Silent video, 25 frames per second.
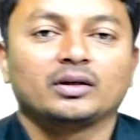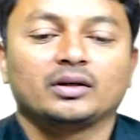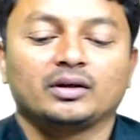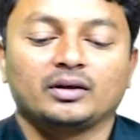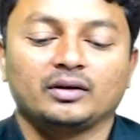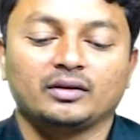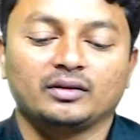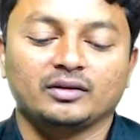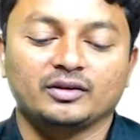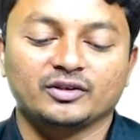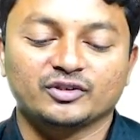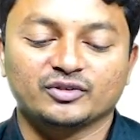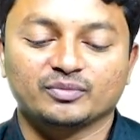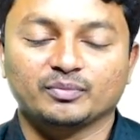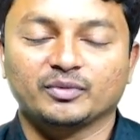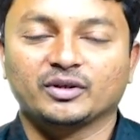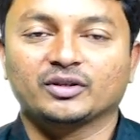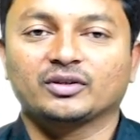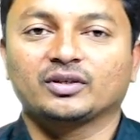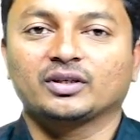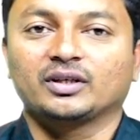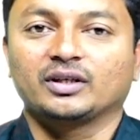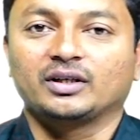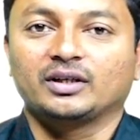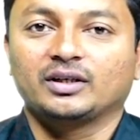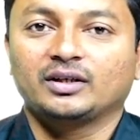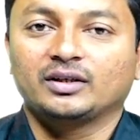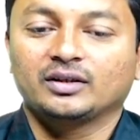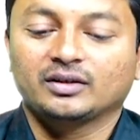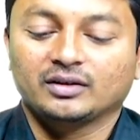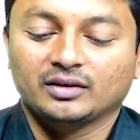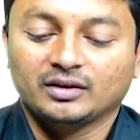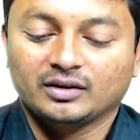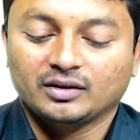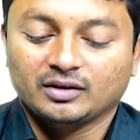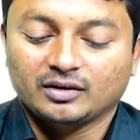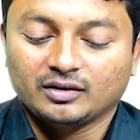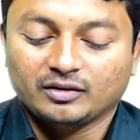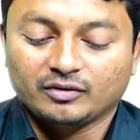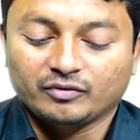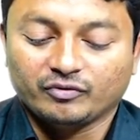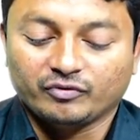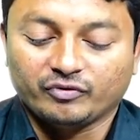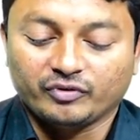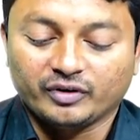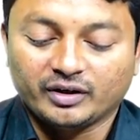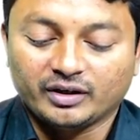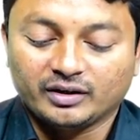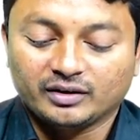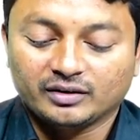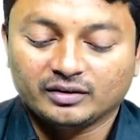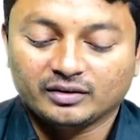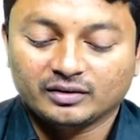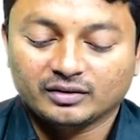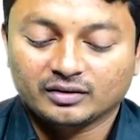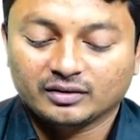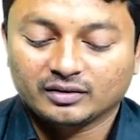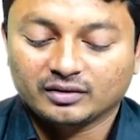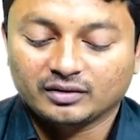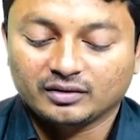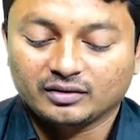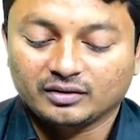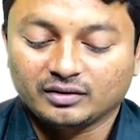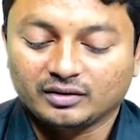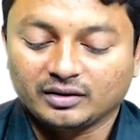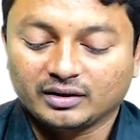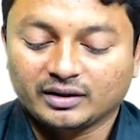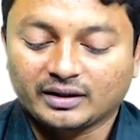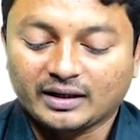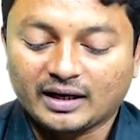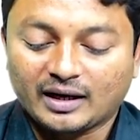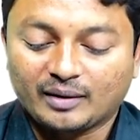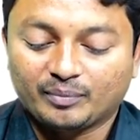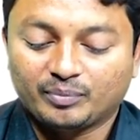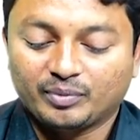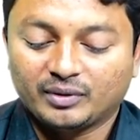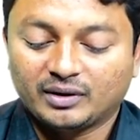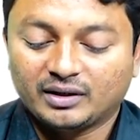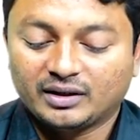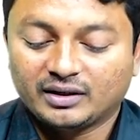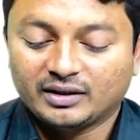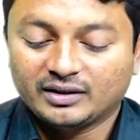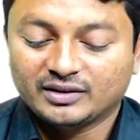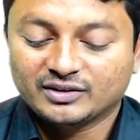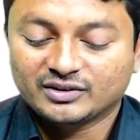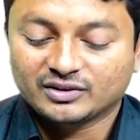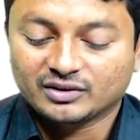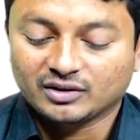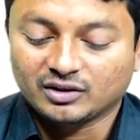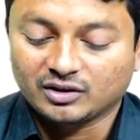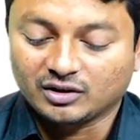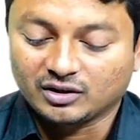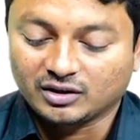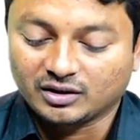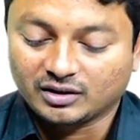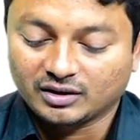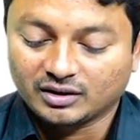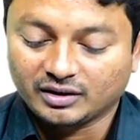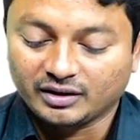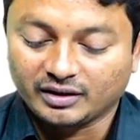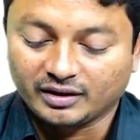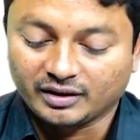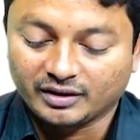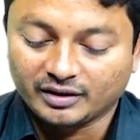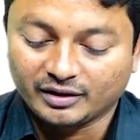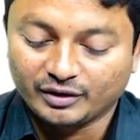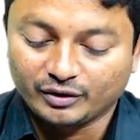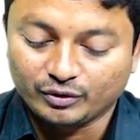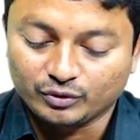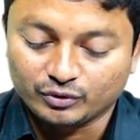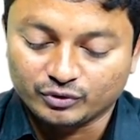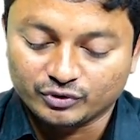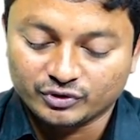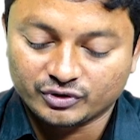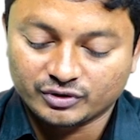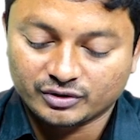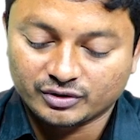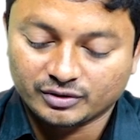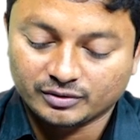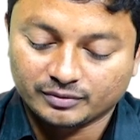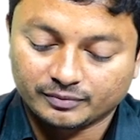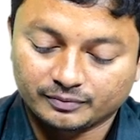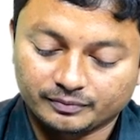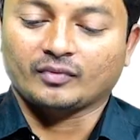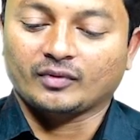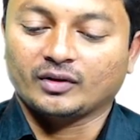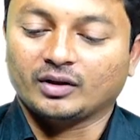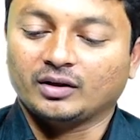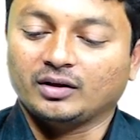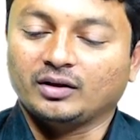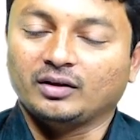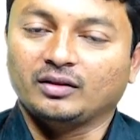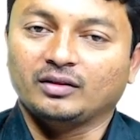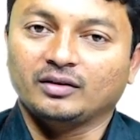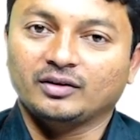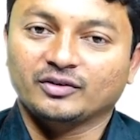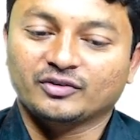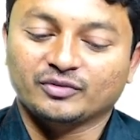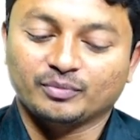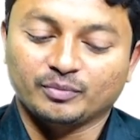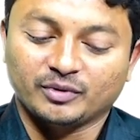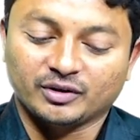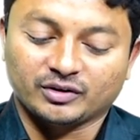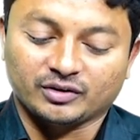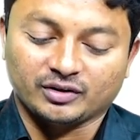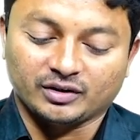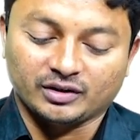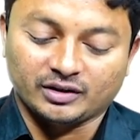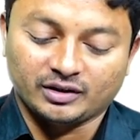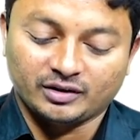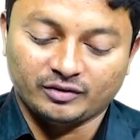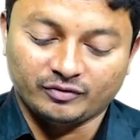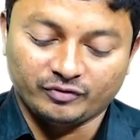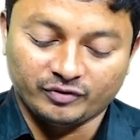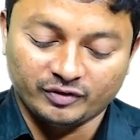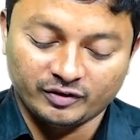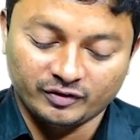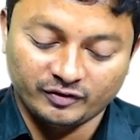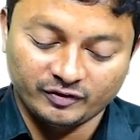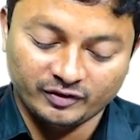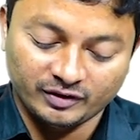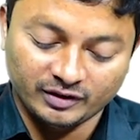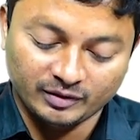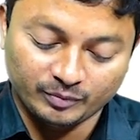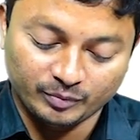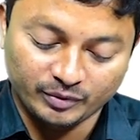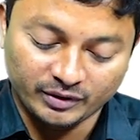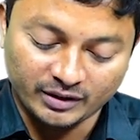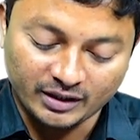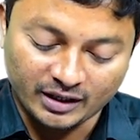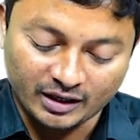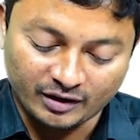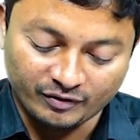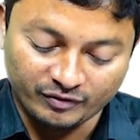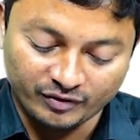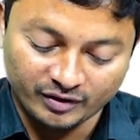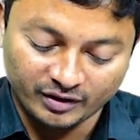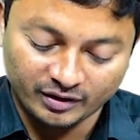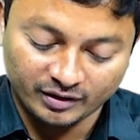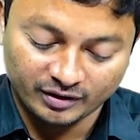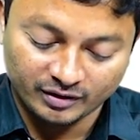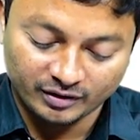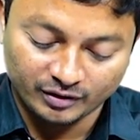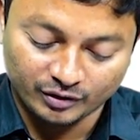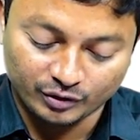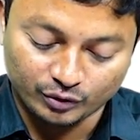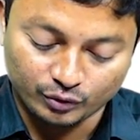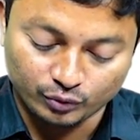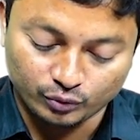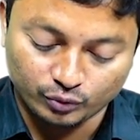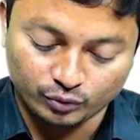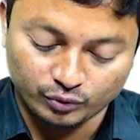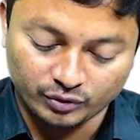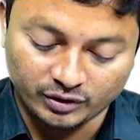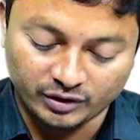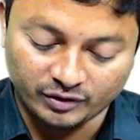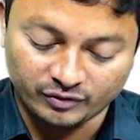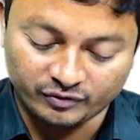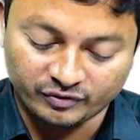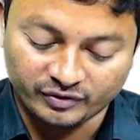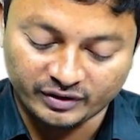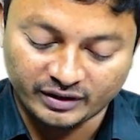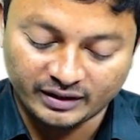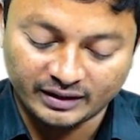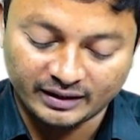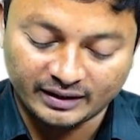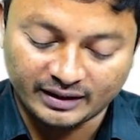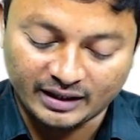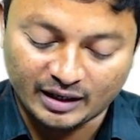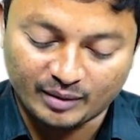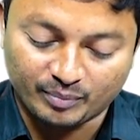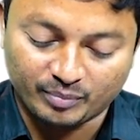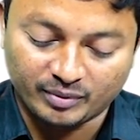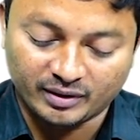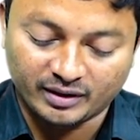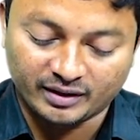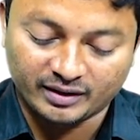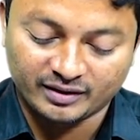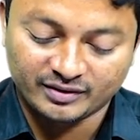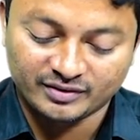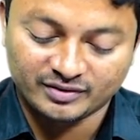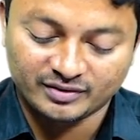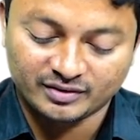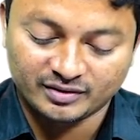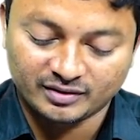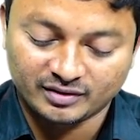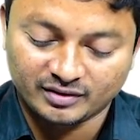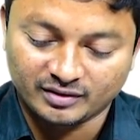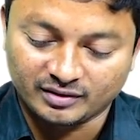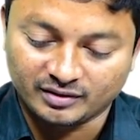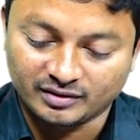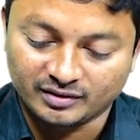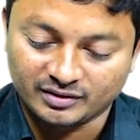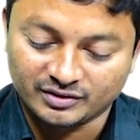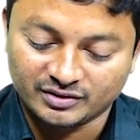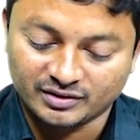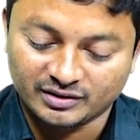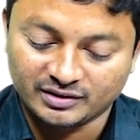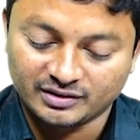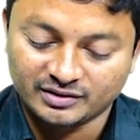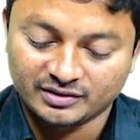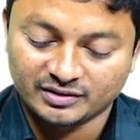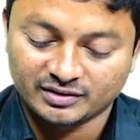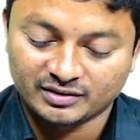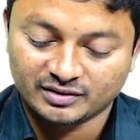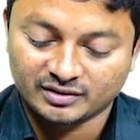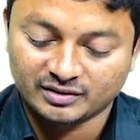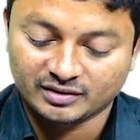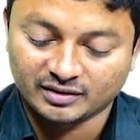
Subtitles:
In this method, when the capillaries are introduced, in this method we will be having two different capillaries. This is